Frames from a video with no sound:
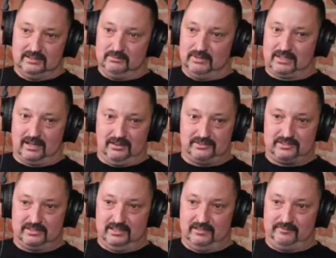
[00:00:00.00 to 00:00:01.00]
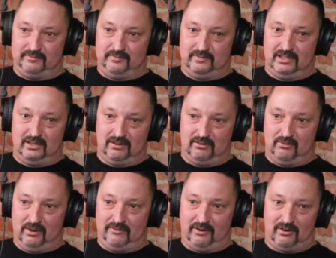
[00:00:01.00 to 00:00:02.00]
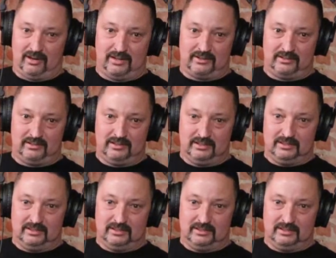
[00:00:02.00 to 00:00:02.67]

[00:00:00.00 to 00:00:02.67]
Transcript: Because if, we've heard other